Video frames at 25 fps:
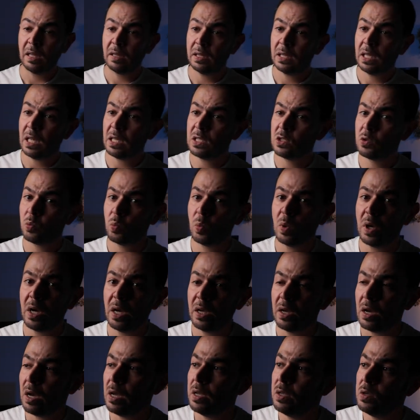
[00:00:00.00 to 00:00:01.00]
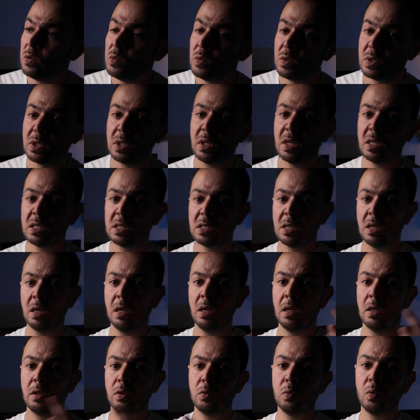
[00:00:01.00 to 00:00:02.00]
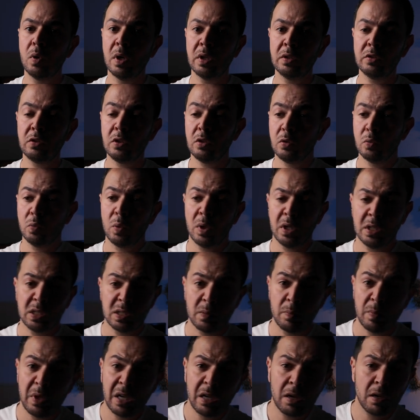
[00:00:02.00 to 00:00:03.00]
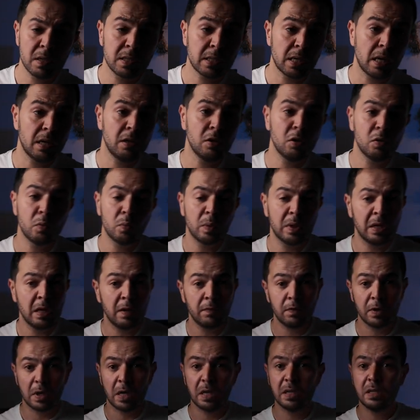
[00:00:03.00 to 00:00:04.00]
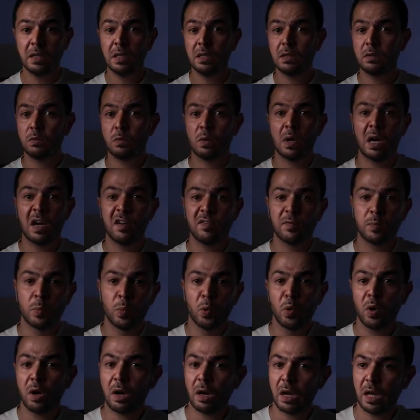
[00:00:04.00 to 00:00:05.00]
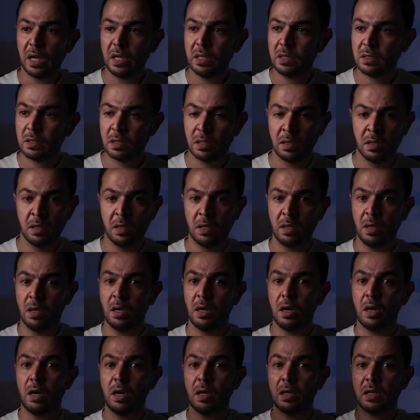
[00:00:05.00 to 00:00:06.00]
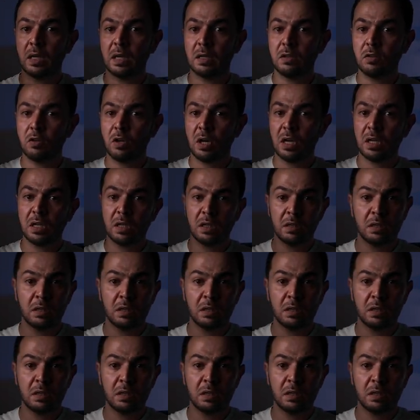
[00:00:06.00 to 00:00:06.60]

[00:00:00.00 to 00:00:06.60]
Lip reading: and that's why I use this 200 watts, because I know whenever I need to have more light, I can crank